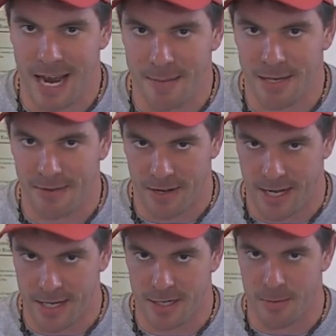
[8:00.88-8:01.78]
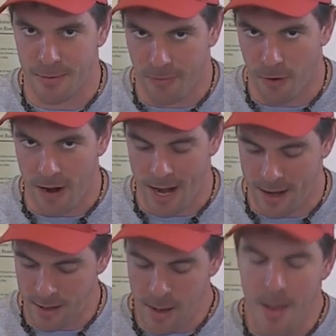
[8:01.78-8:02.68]
enzymes if you need to
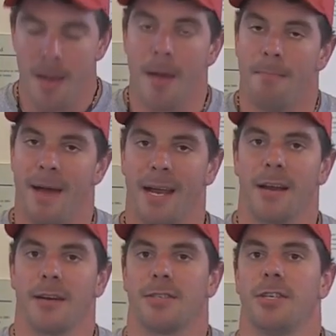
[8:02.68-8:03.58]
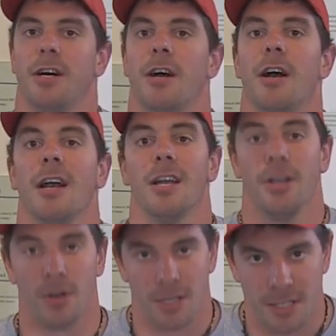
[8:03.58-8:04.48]
beforehand. Make
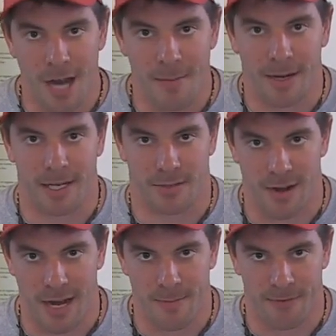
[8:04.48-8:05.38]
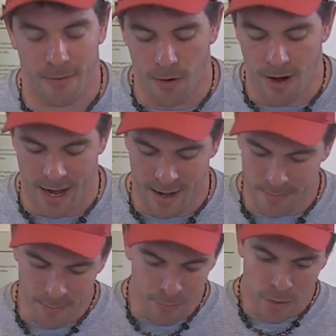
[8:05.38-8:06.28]
sure your stomach is ready
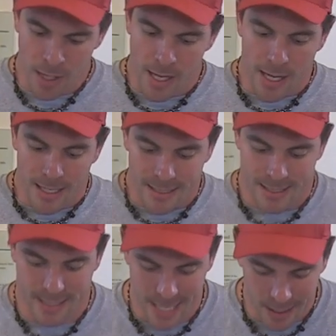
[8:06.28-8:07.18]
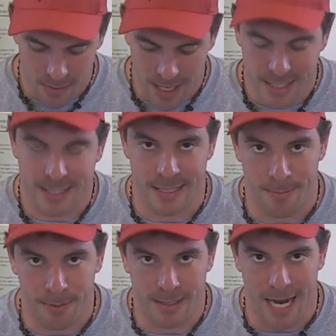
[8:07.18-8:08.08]
beforehand. Stick with
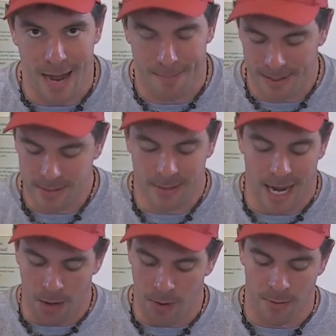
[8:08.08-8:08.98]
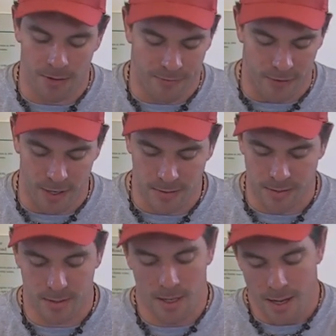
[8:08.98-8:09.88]
simple toppings. I went with
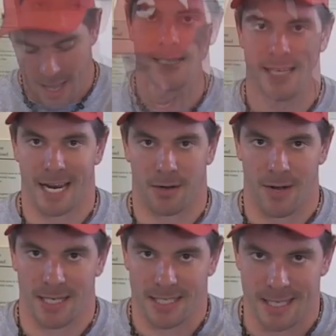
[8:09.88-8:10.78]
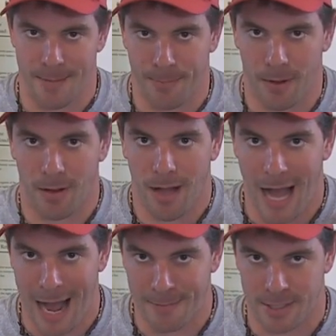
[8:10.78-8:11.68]
fruits. Stick with
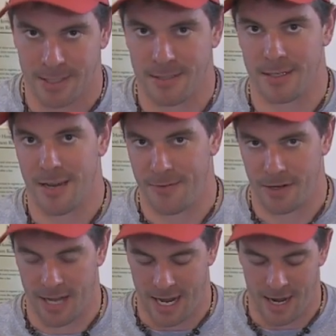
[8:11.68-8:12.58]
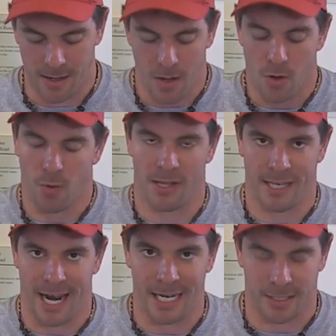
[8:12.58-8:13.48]
simple options if you can.
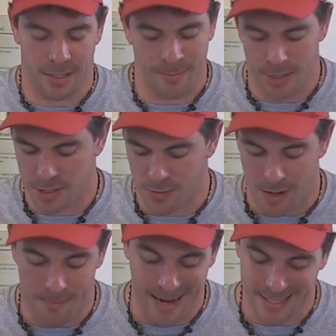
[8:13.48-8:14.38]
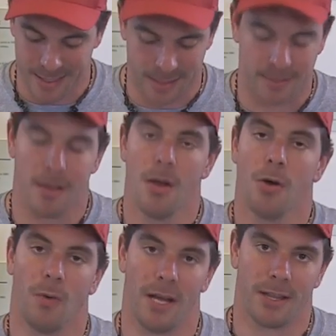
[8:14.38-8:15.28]
With the ice cream, we just want basics
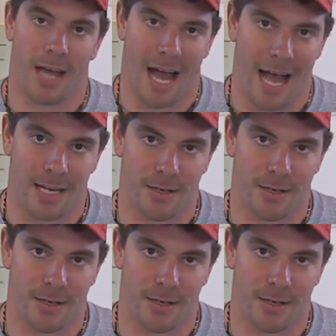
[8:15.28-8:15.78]
with